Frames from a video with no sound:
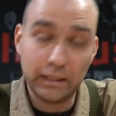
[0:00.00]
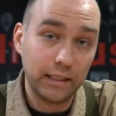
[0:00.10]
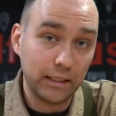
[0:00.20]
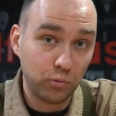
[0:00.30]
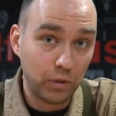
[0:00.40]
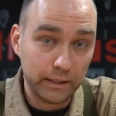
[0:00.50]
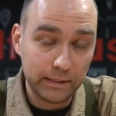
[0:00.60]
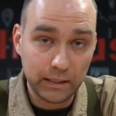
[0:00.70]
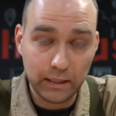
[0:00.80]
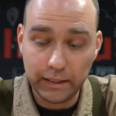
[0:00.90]
unless one is
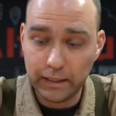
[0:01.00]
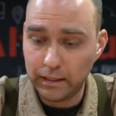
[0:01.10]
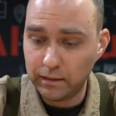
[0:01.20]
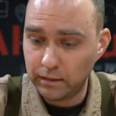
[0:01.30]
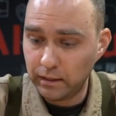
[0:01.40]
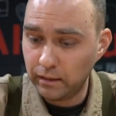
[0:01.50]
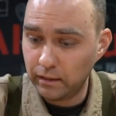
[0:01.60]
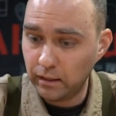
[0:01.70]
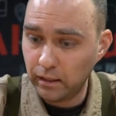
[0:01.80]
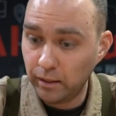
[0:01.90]
selling guns and